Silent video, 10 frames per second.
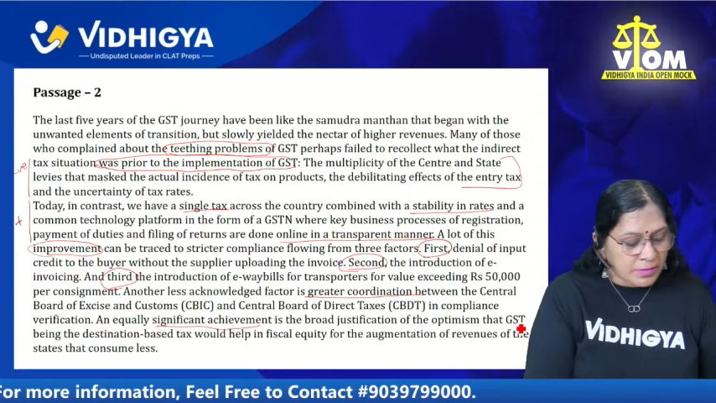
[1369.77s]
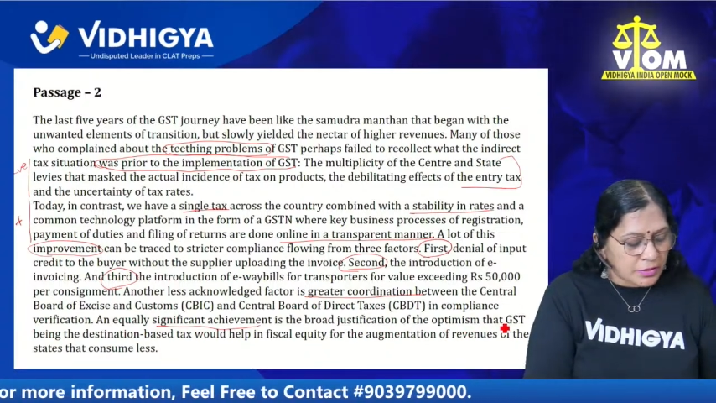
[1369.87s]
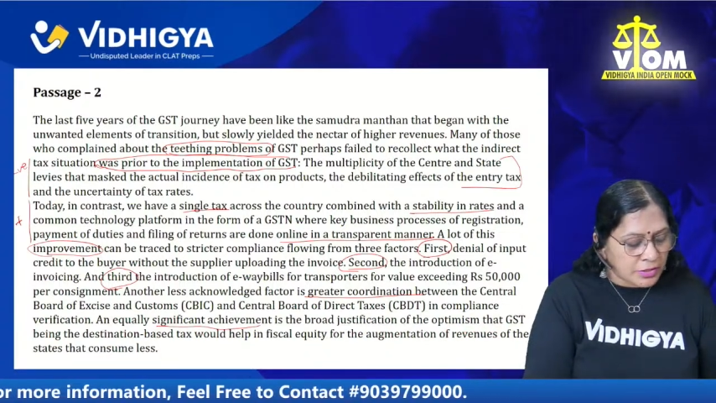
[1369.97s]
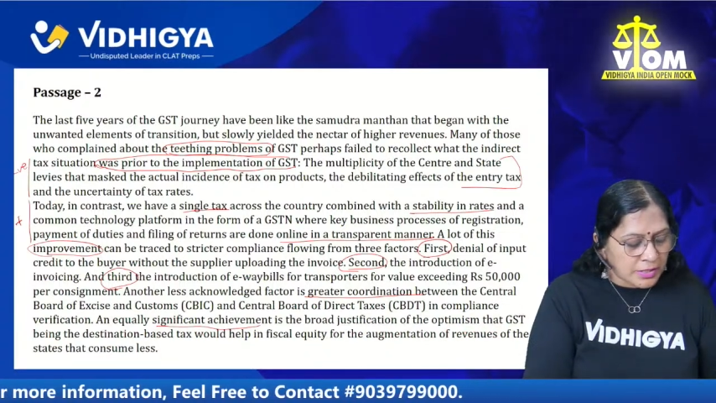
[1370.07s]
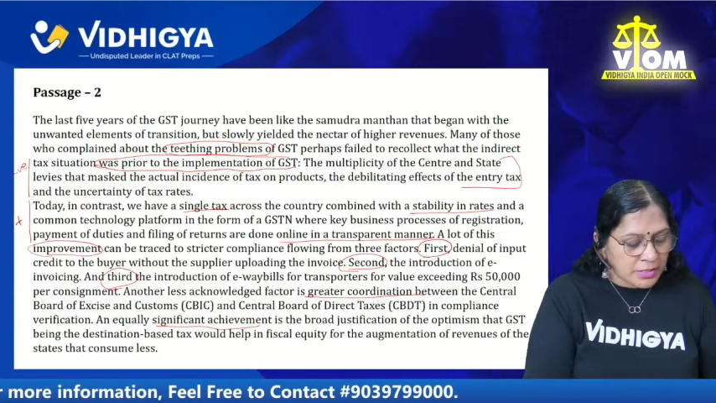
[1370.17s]
that
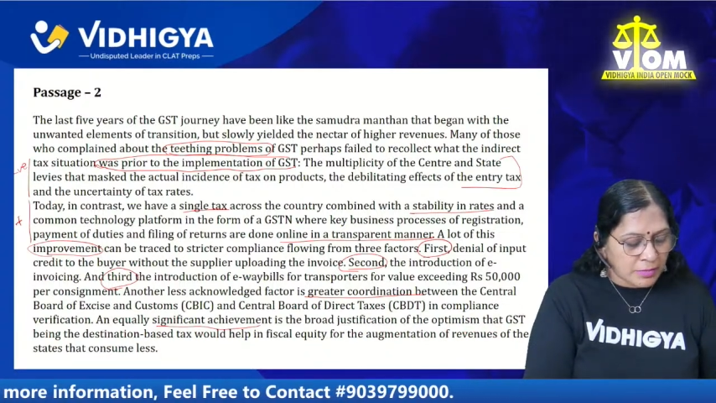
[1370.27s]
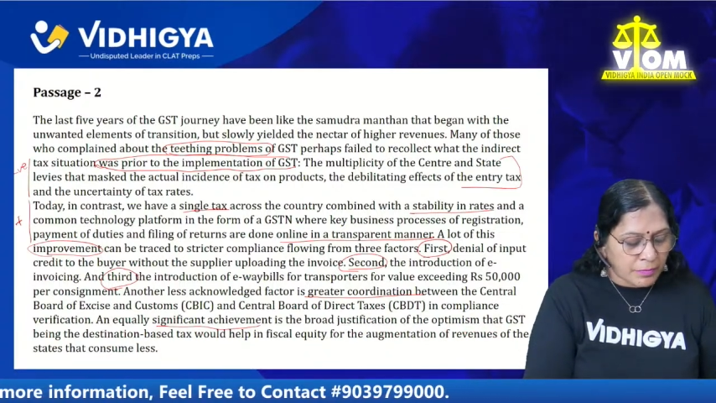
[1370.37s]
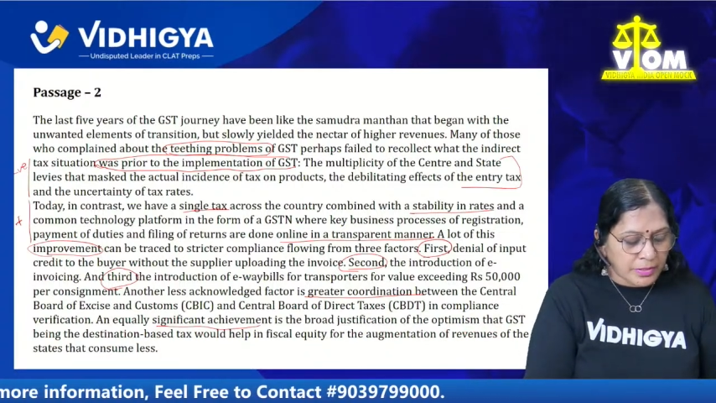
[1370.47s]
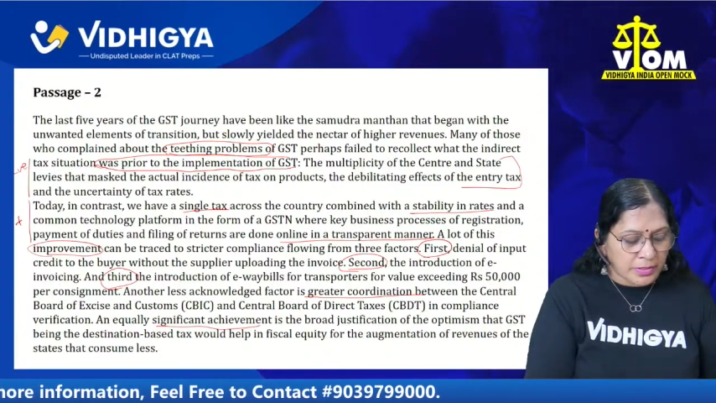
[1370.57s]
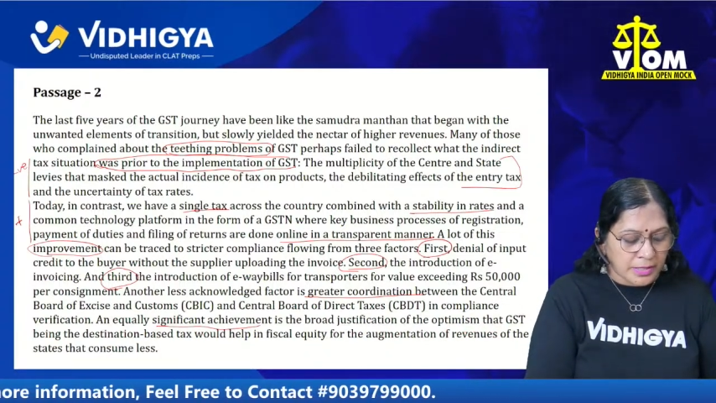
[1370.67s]
GST
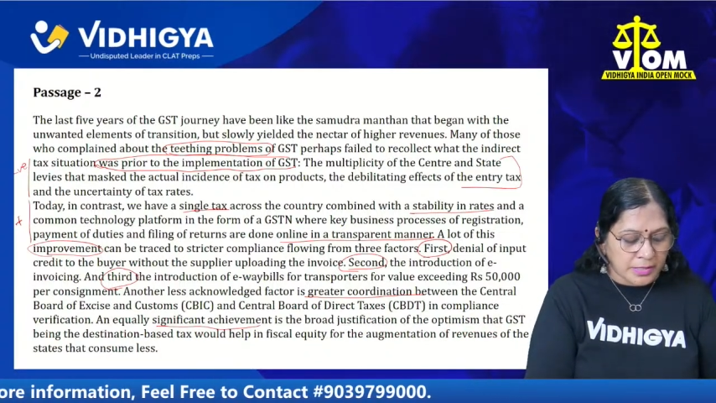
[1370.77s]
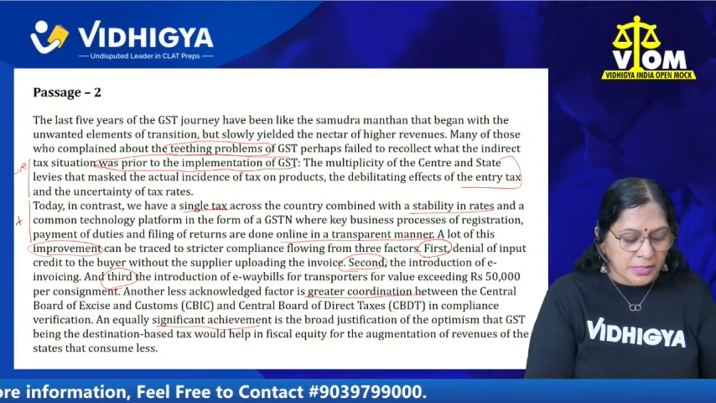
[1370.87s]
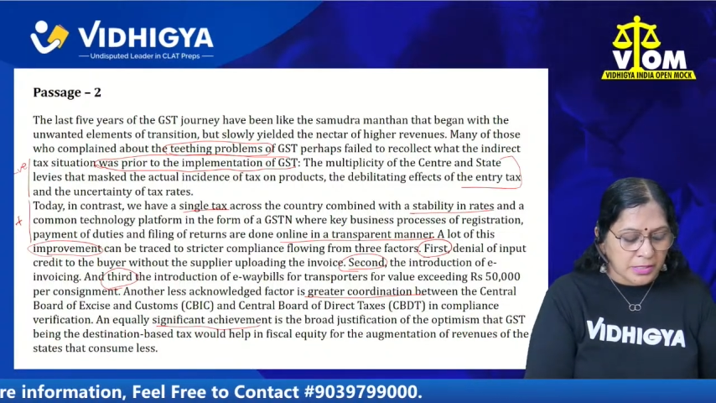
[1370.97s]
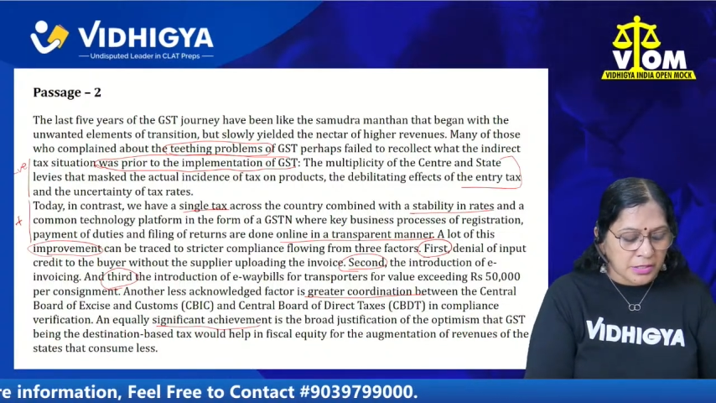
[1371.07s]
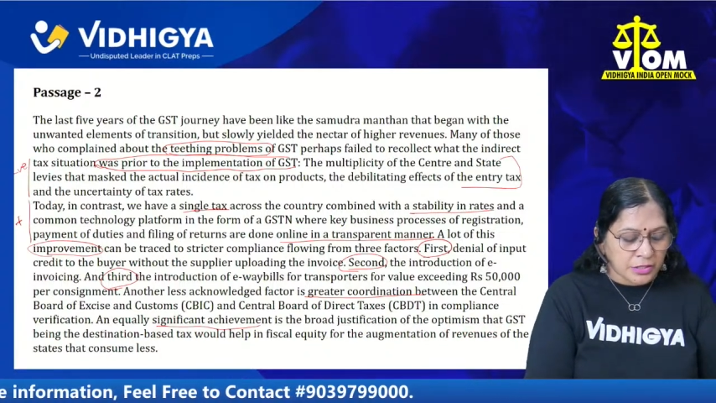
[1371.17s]
being the
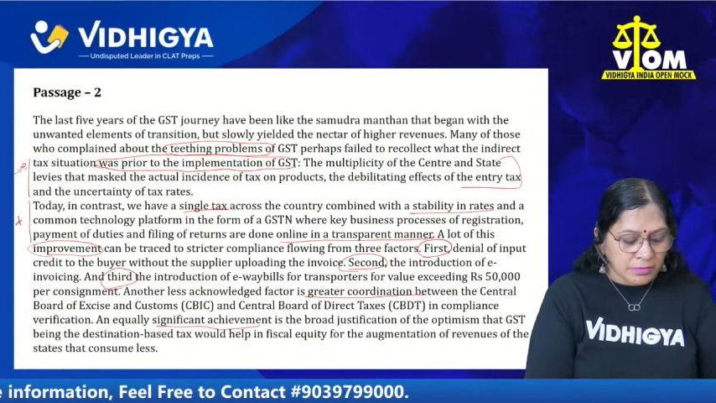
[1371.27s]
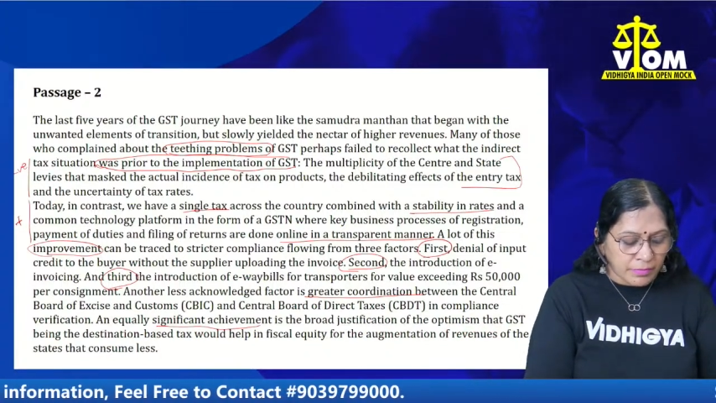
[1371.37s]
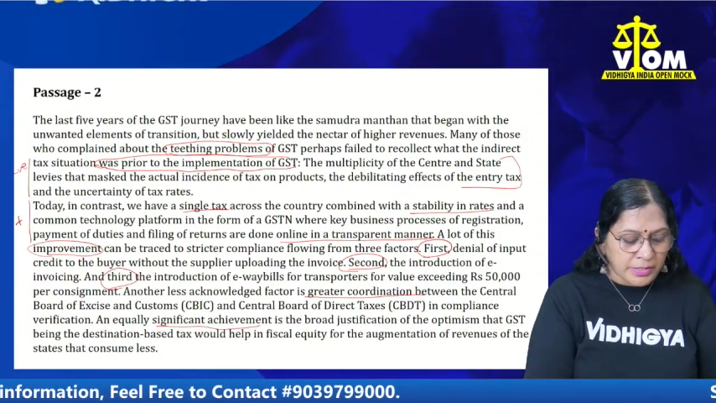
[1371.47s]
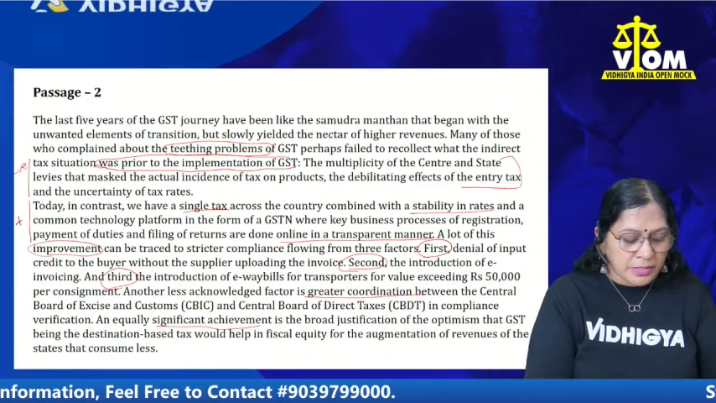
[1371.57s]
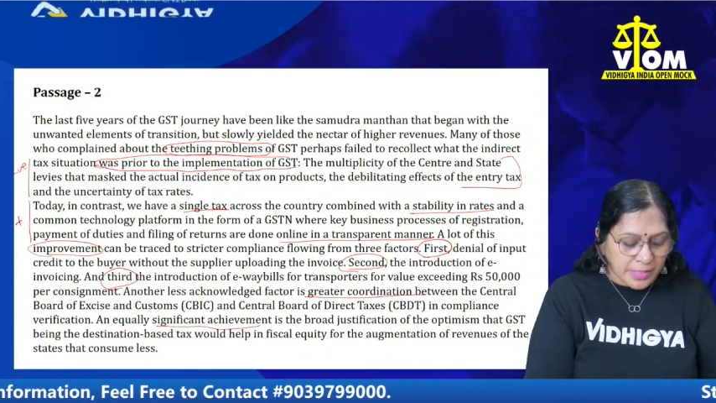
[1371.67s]

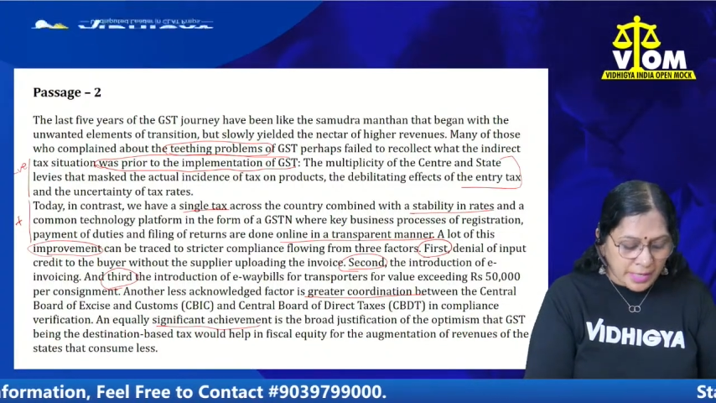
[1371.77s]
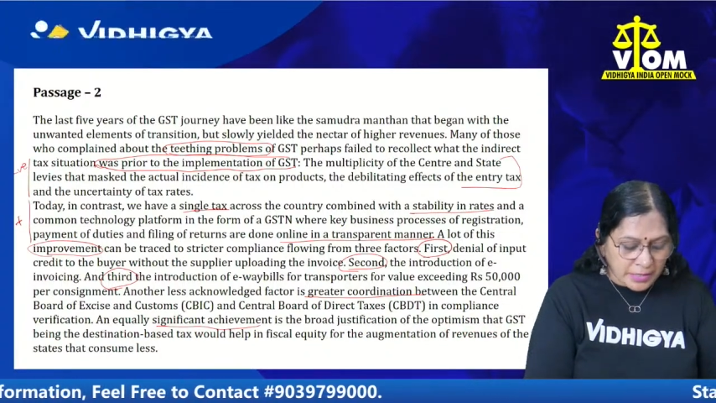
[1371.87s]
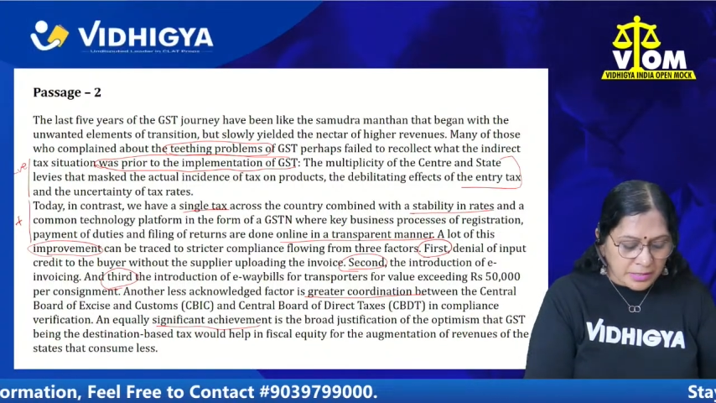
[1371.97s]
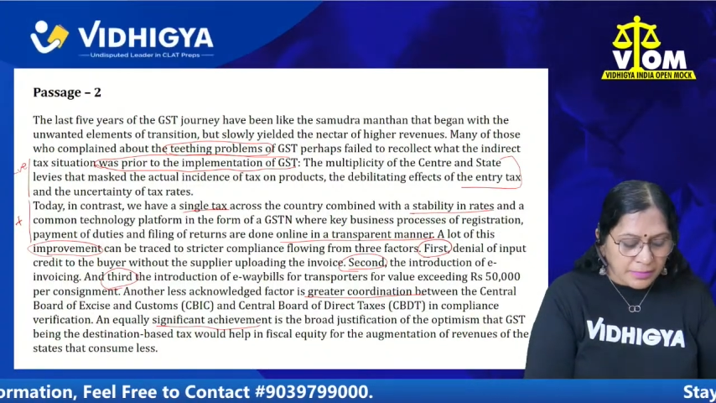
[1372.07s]
destination-based tax